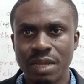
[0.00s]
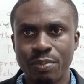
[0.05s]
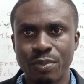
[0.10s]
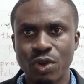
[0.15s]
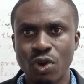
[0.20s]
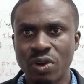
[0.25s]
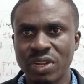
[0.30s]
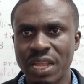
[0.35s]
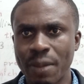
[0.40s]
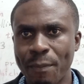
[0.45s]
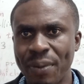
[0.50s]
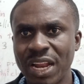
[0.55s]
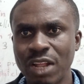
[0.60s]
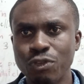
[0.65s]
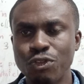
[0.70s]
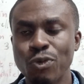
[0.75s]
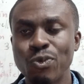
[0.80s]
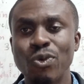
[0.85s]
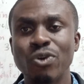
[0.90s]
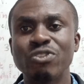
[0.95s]
because the
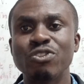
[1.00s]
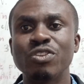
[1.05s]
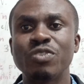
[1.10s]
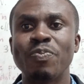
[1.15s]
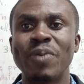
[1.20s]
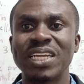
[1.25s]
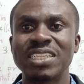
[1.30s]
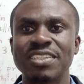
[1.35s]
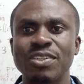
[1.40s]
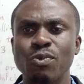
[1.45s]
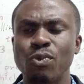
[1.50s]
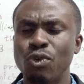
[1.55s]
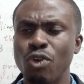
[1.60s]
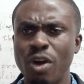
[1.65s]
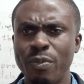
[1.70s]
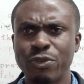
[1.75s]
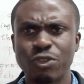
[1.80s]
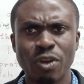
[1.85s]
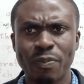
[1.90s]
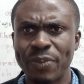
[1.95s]
palatoglossus muscle will
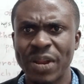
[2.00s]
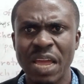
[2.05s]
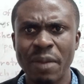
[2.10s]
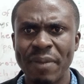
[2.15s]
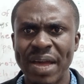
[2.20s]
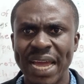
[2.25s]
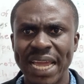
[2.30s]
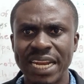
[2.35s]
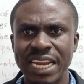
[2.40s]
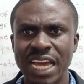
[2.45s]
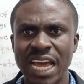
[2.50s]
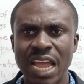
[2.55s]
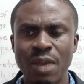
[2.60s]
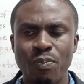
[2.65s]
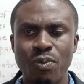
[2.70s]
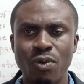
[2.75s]
not be supplied by the